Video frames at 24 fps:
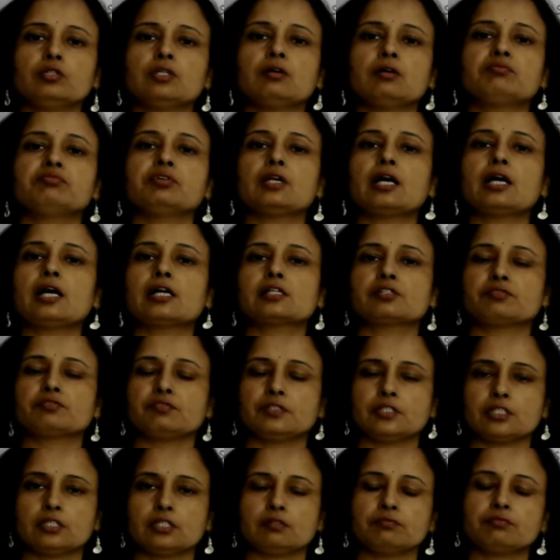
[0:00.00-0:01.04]
the flowers
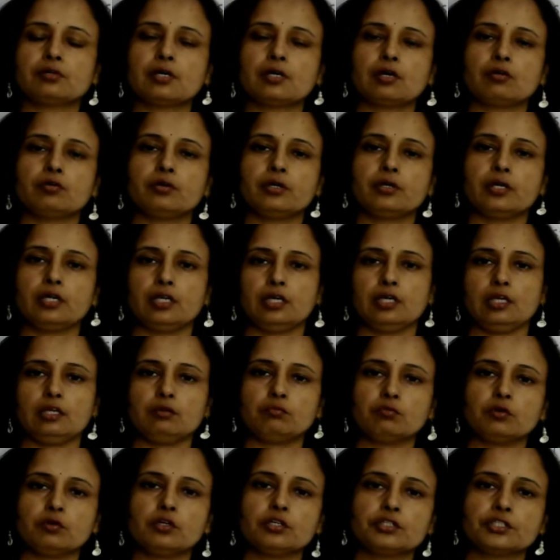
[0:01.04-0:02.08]
which are found
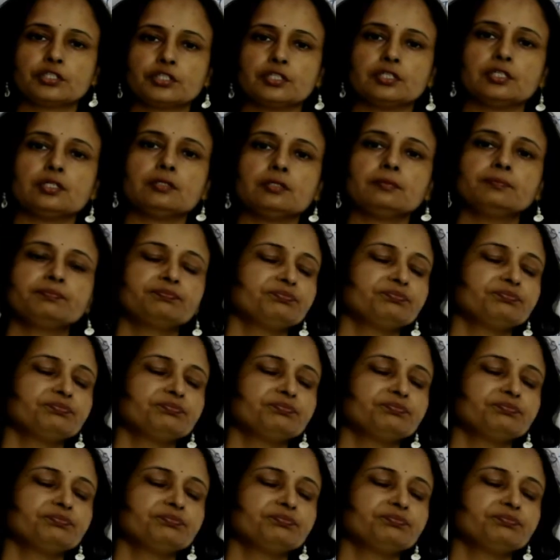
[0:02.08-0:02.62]
in water.